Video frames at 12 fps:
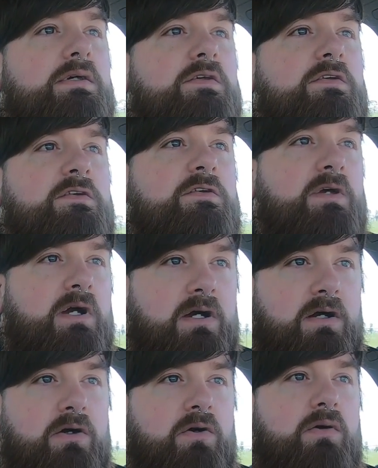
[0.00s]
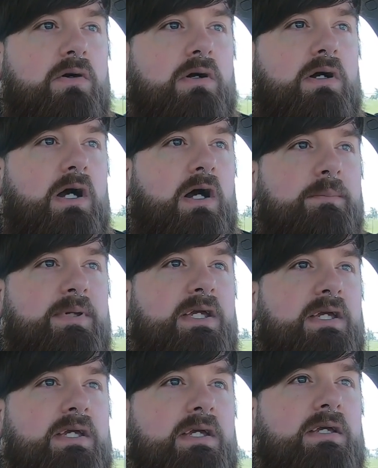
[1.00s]
So I'll
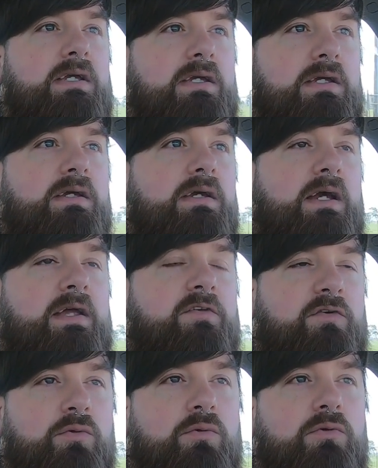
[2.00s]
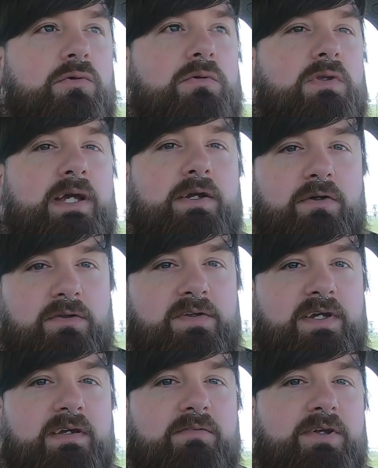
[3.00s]
be at school like all
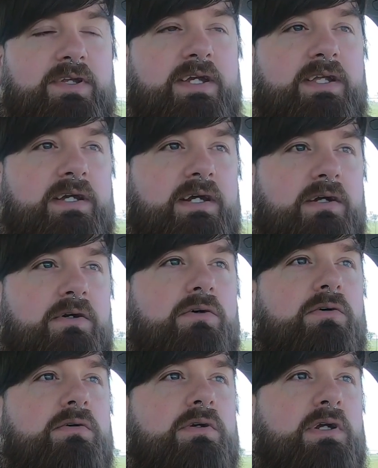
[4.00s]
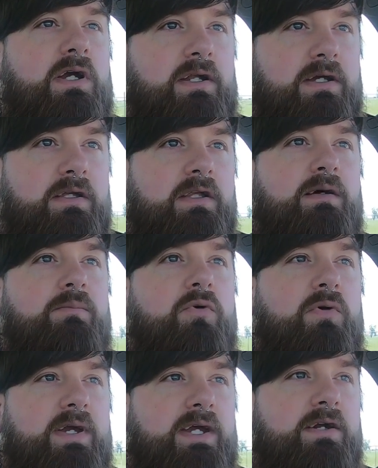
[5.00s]
day, every day now, cutting a lot
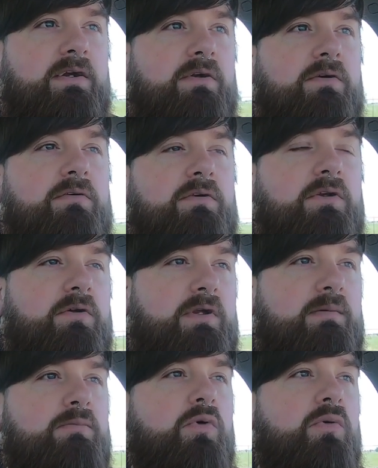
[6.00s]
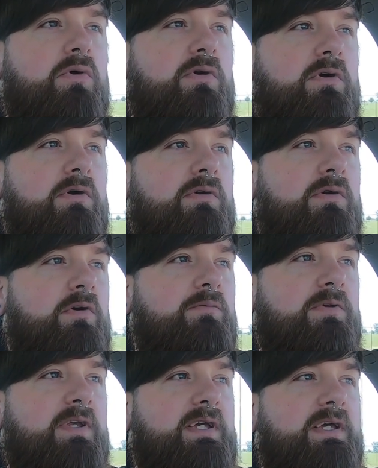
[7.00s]
more hair, learning more,
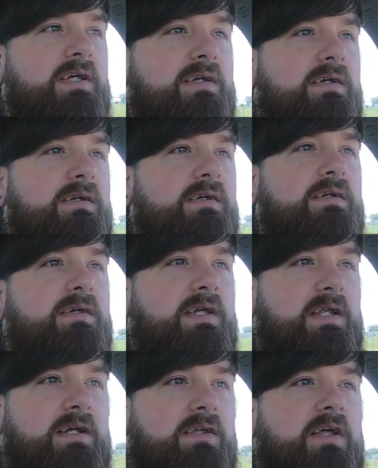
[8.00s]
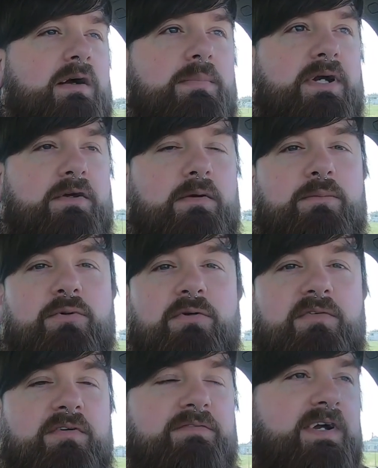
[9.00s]
hopefully getting a lot better,
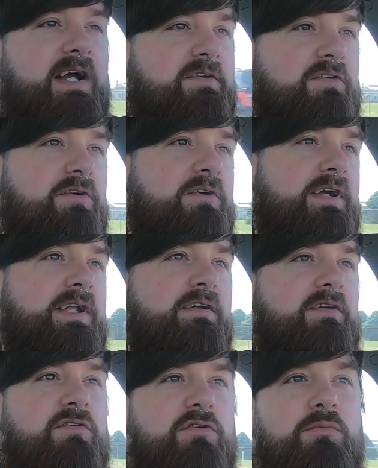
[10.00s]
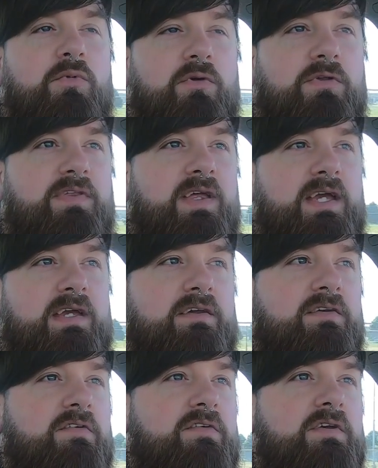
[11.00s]
improving faster, getting to do more
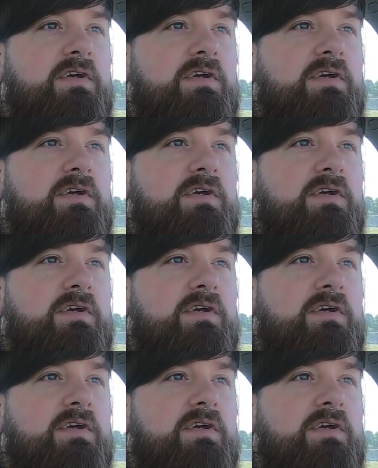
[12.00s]
things.